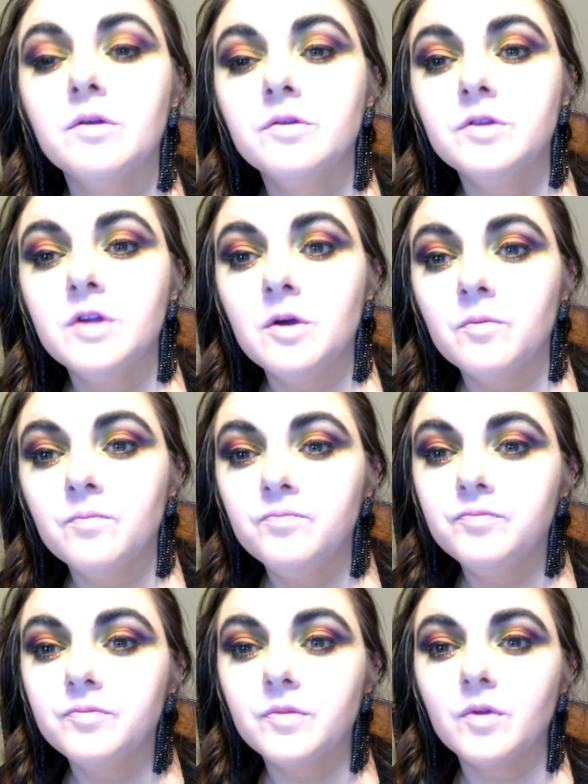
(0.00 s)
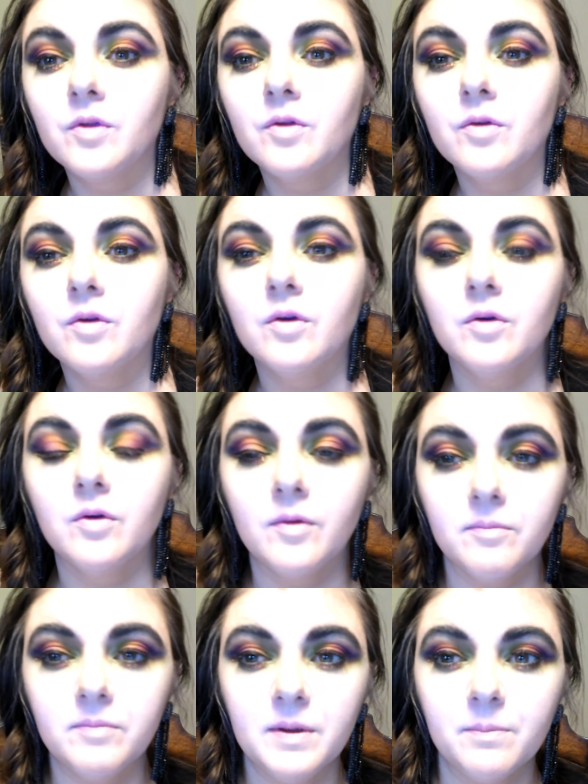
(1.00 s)
So,
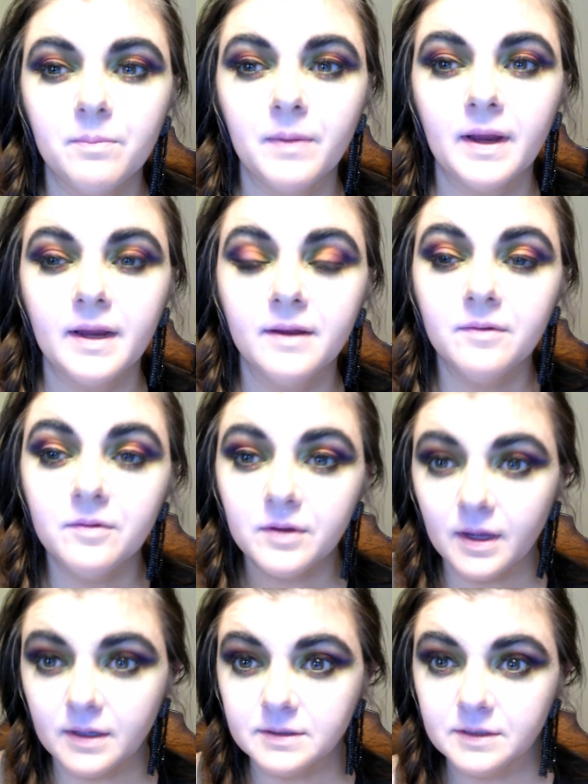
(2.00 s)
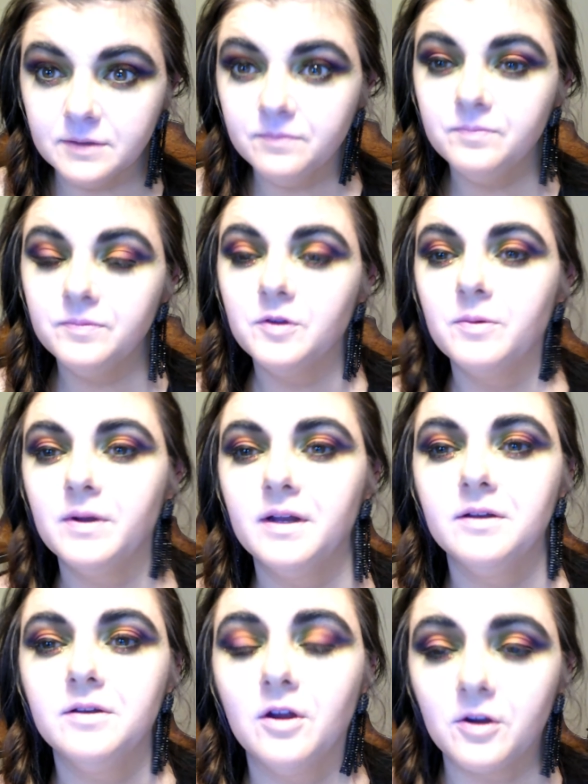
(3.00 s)
me and my cousin, the one I
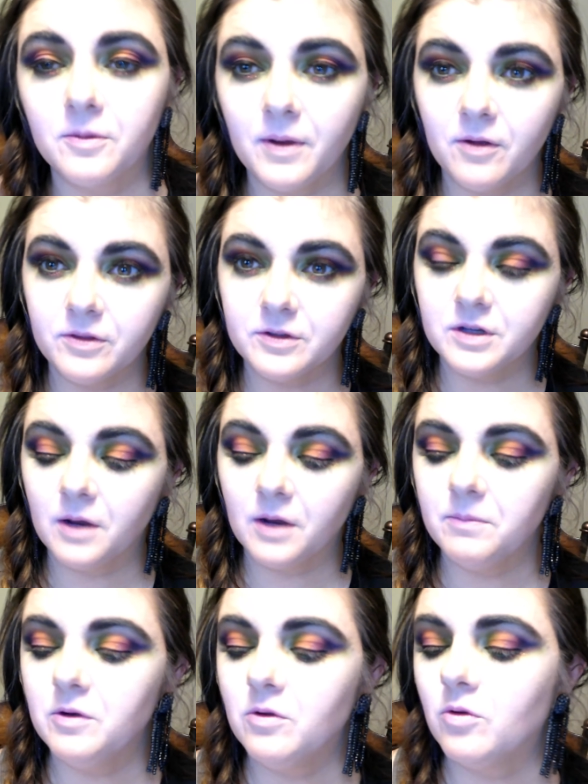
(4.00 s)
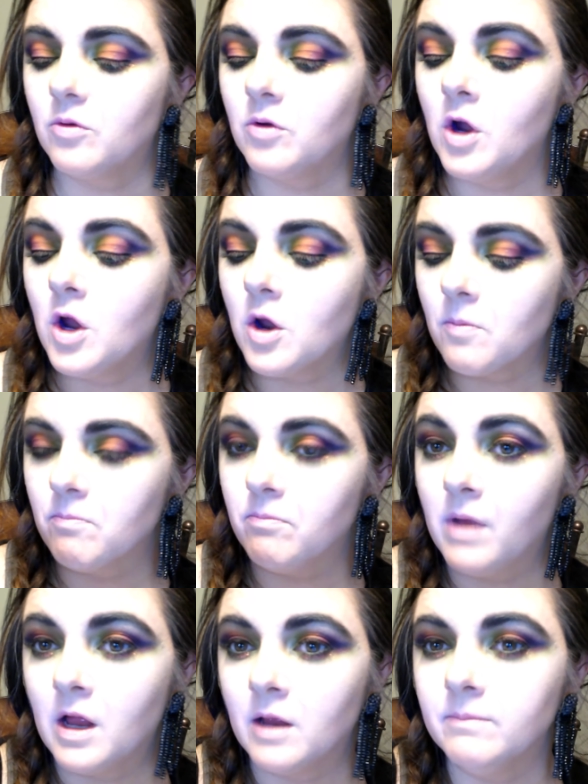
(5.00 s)
talk about all the time, and her
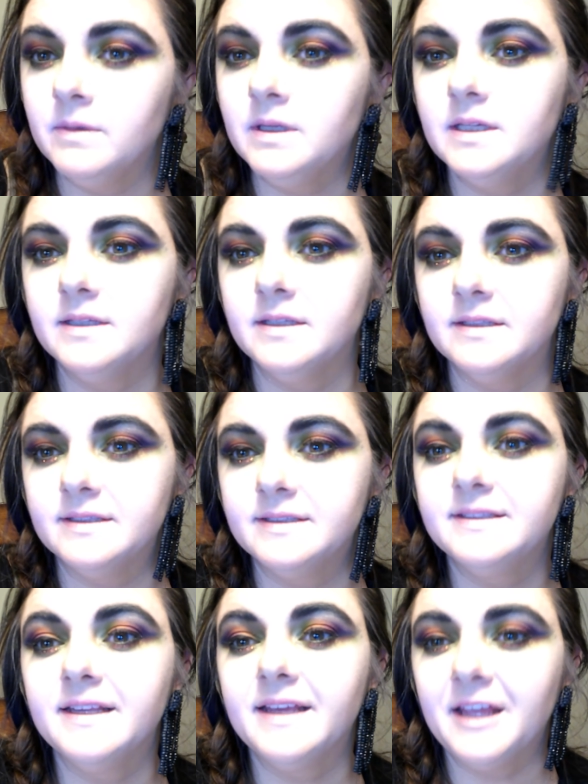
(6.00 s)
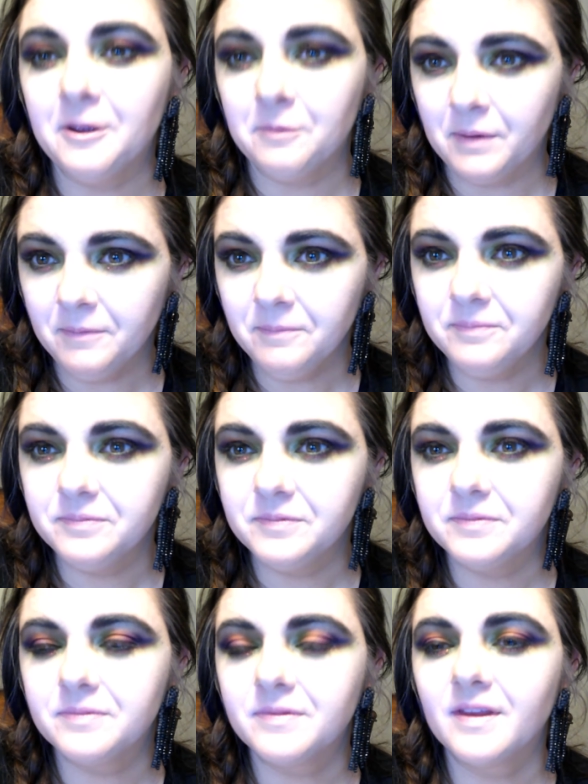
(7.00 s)
mom is Emma.
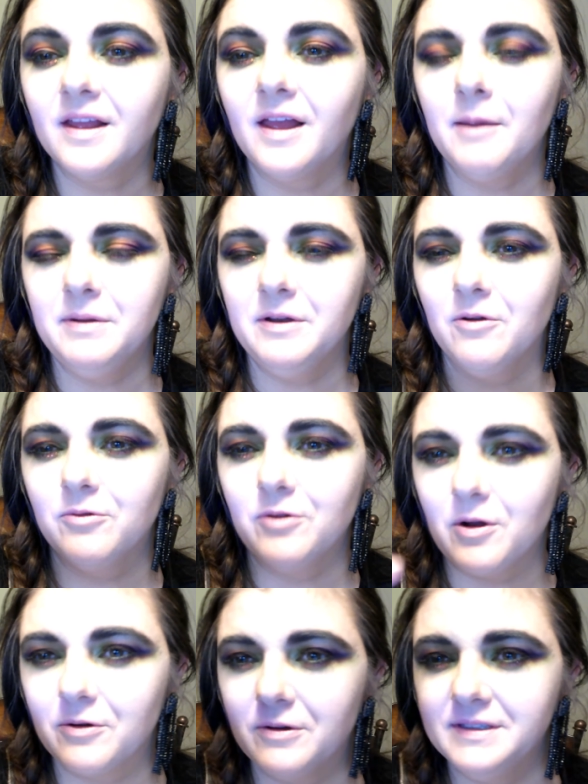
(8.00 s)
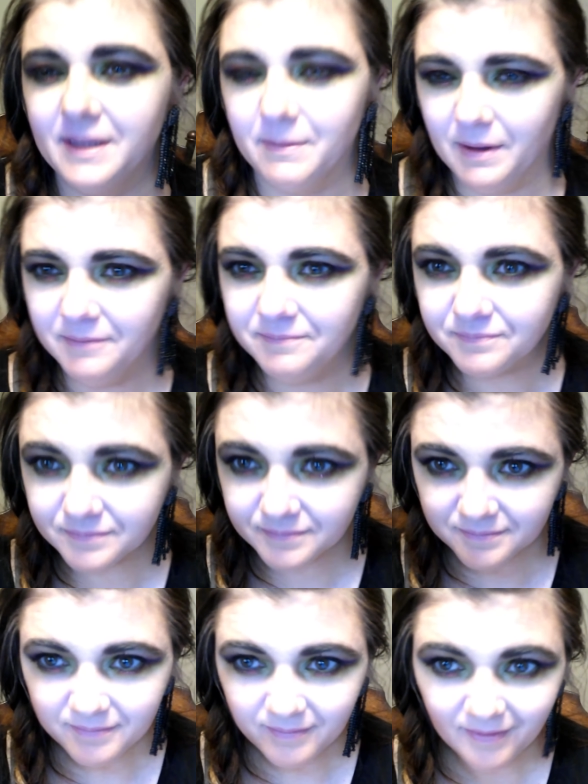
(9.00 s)
I mean, her daughter is Emma,
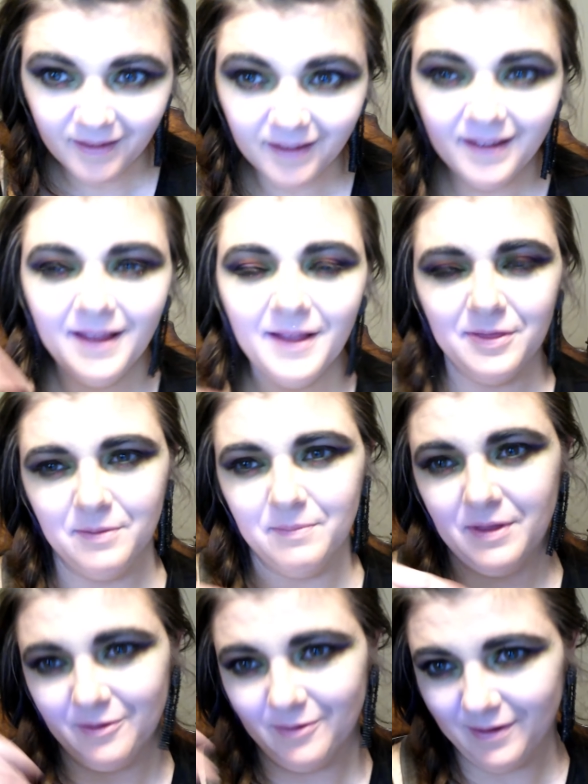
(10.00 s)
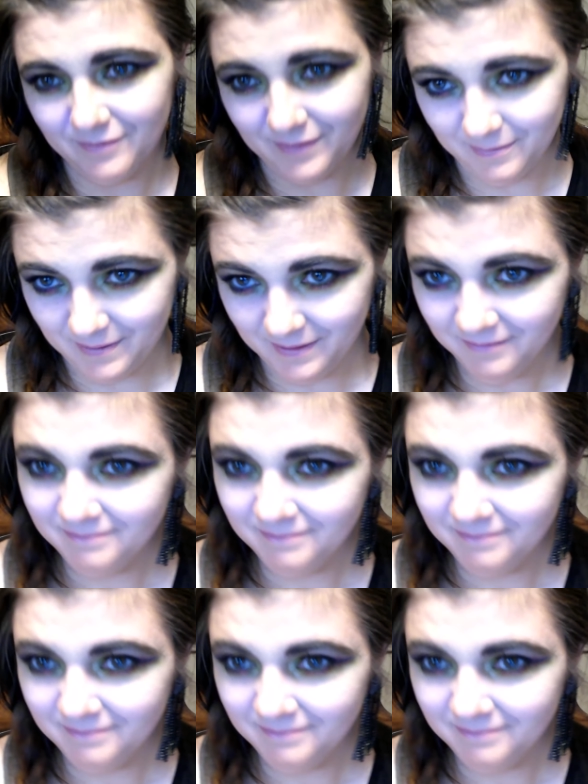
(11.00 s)
the mother of Emma,